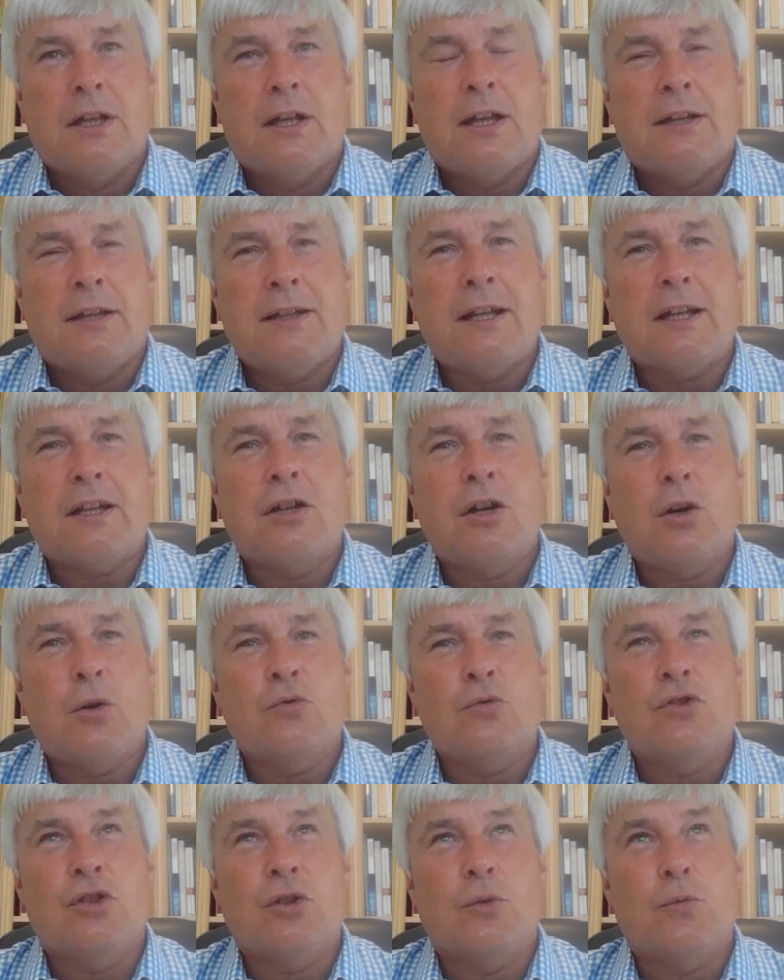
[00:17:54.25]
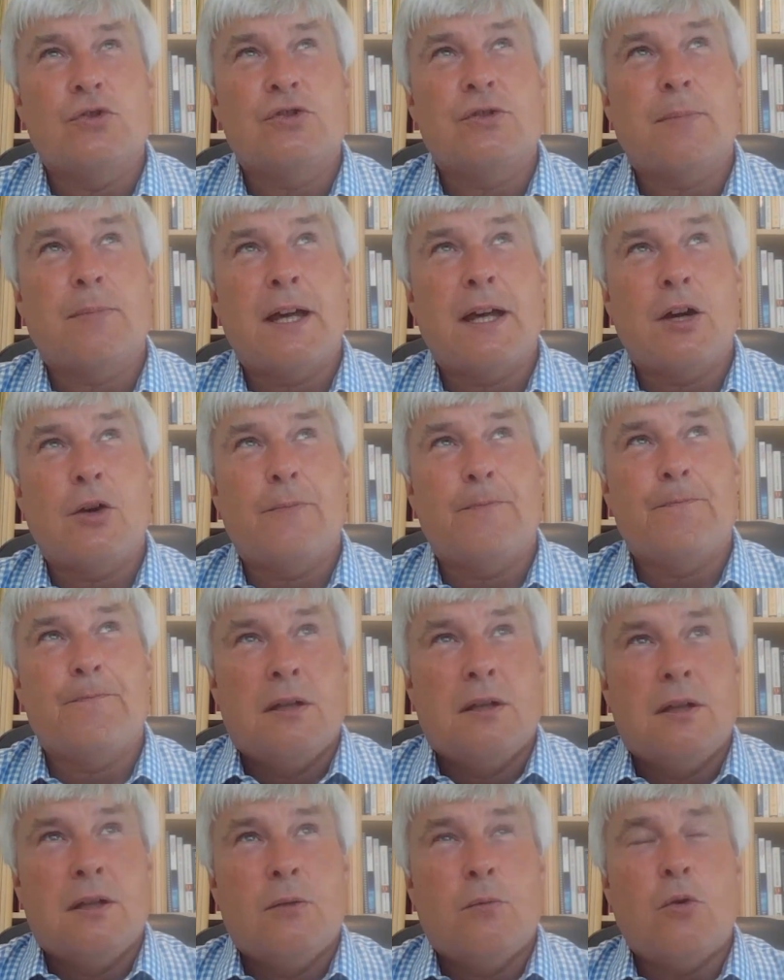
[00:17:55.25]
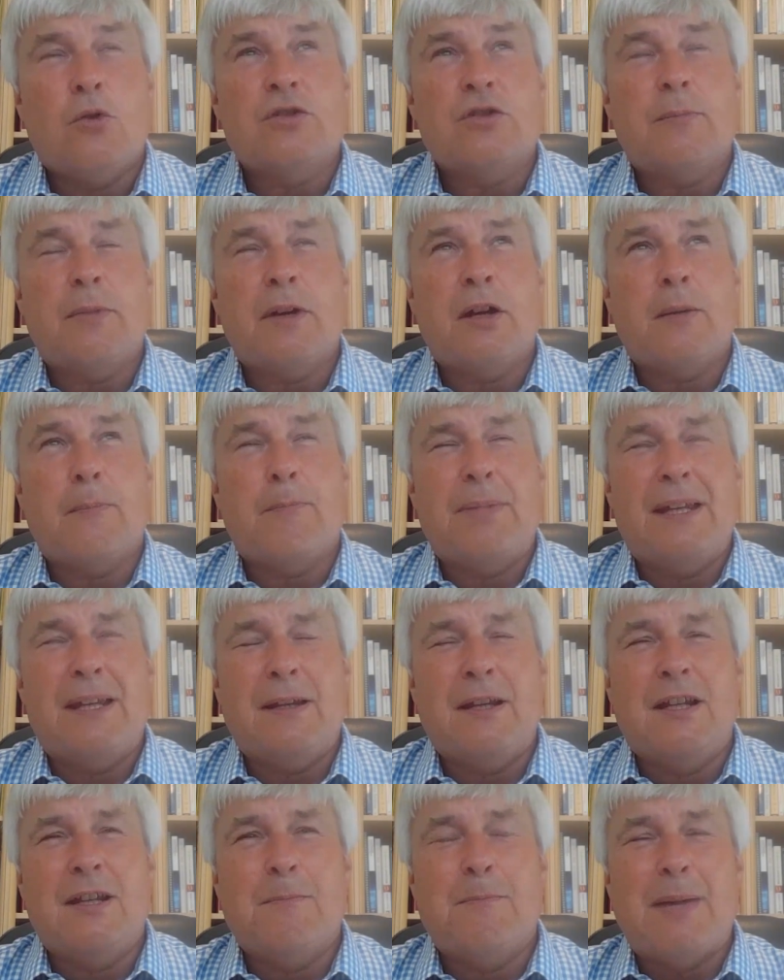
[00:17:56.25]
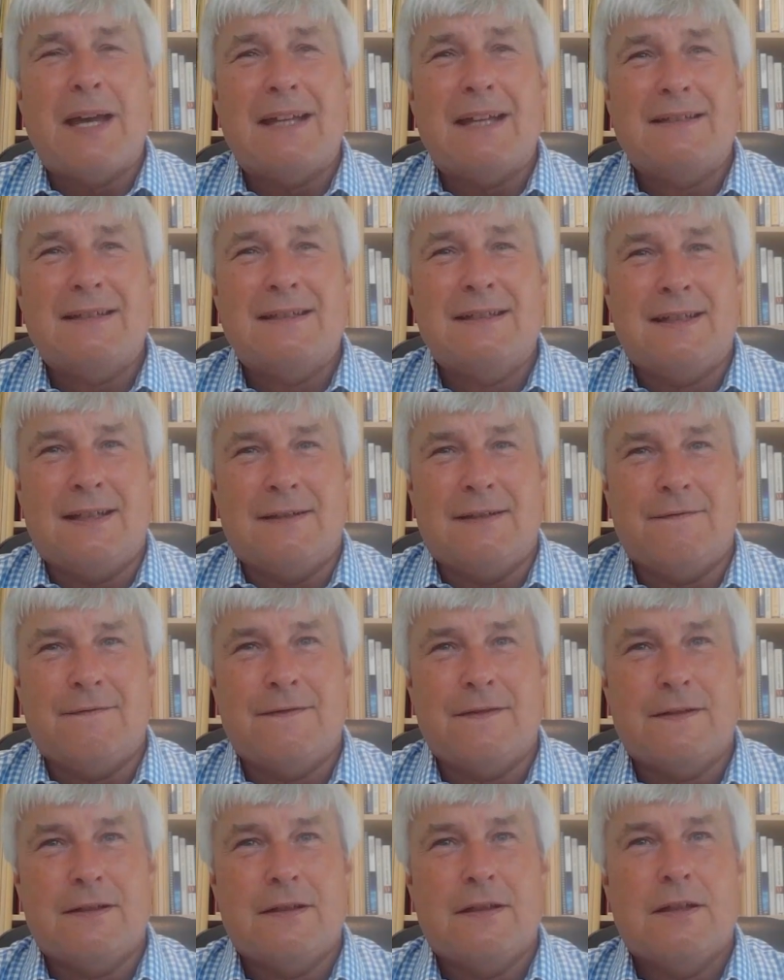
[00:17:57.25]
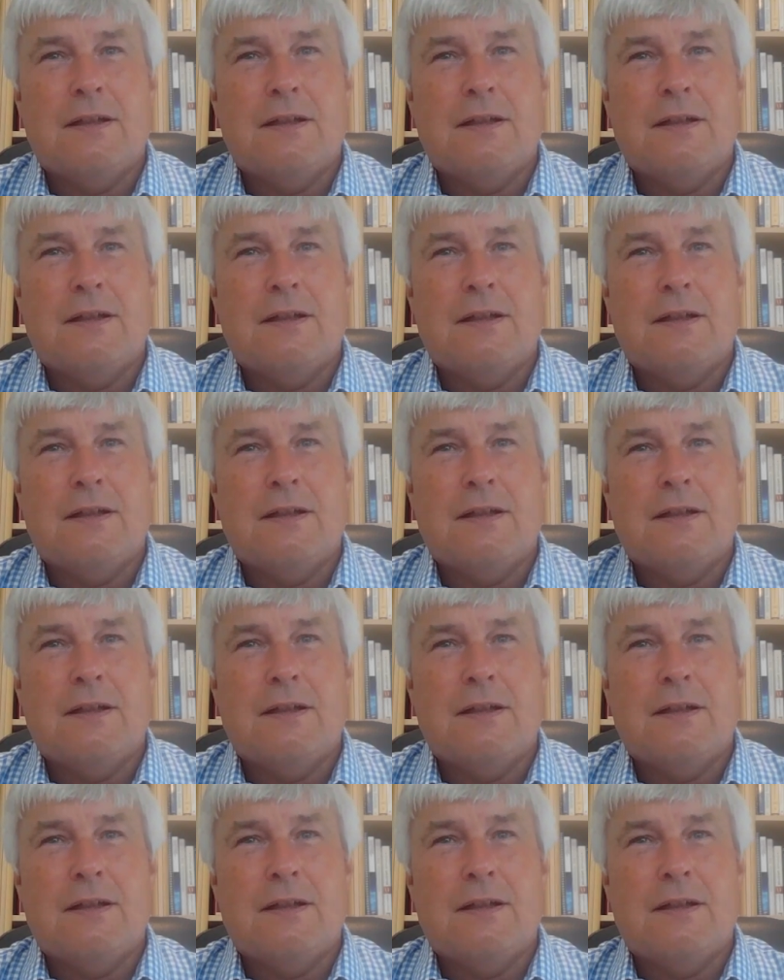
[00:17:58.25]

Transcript: And that culture was about being competitive